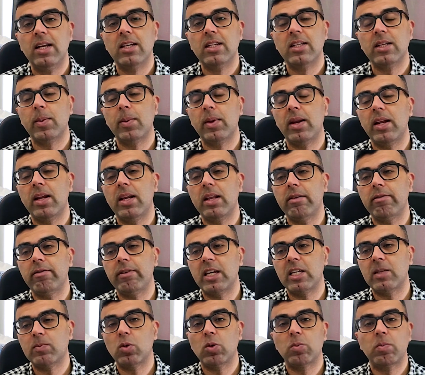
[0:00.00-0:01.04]
Similarly,
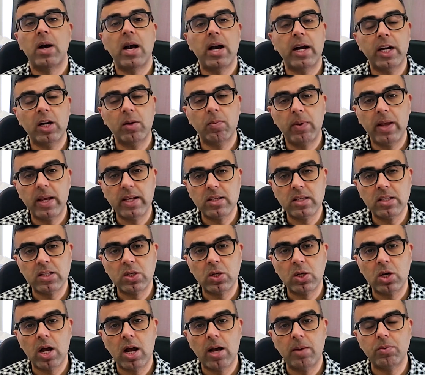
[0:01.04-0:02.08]
Facebook Marketplace is a
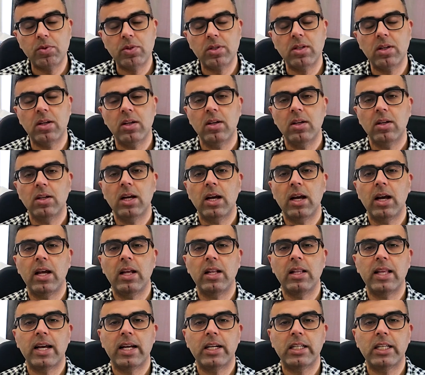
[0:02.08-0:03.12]
good option.
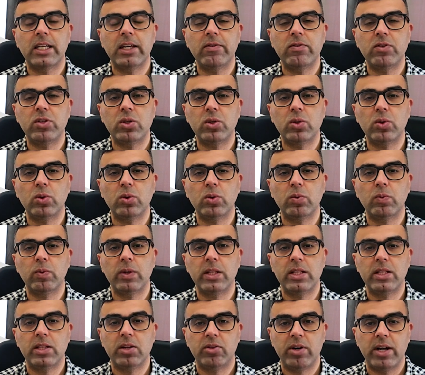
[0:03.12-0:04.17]
And that gives you
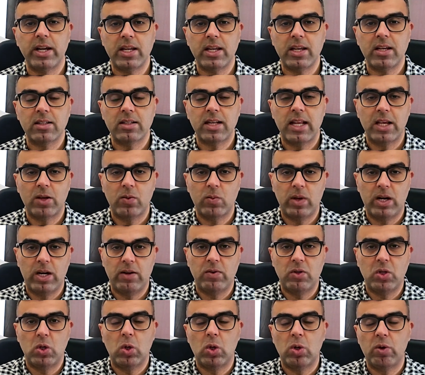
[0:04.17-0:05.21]
with the radius, like wherever
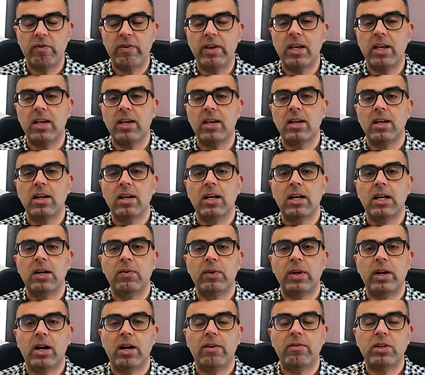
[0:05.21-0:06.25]
you're living,
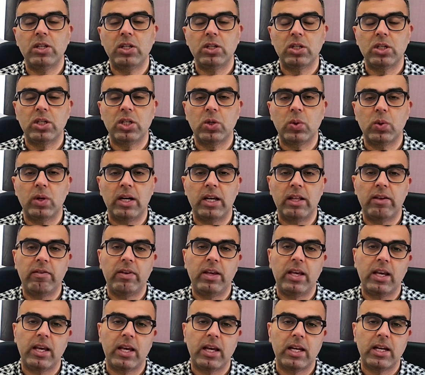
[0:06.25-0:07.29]
wherever you are
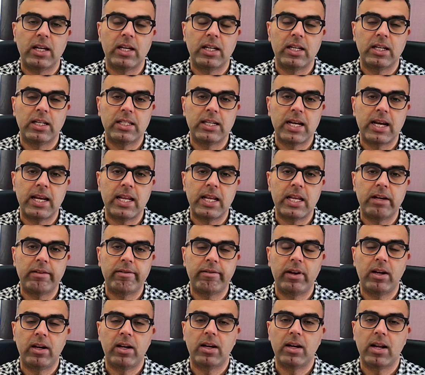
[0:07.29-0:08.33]
living and residing in
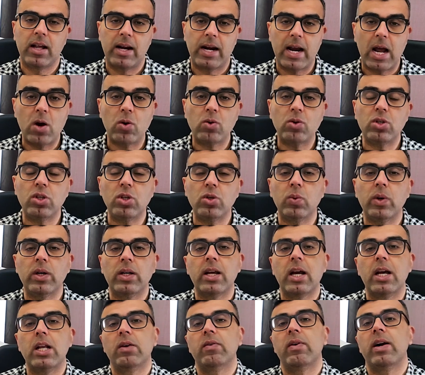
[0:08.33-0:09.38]
Finland, around you, what
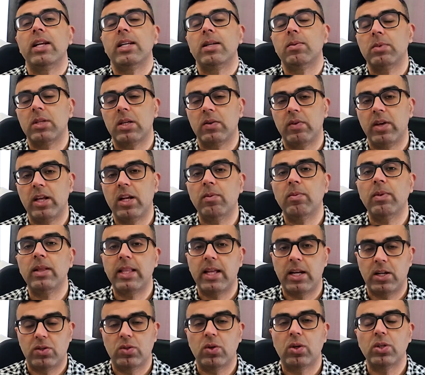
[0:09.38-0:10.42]
kind of items are available.
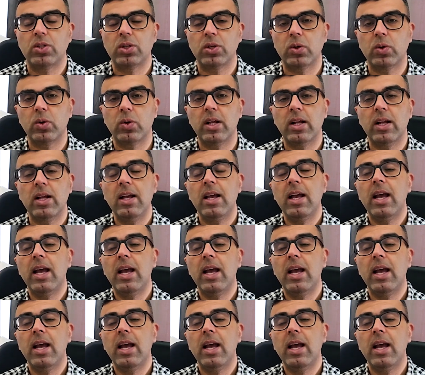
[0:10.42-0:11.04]
That's also good.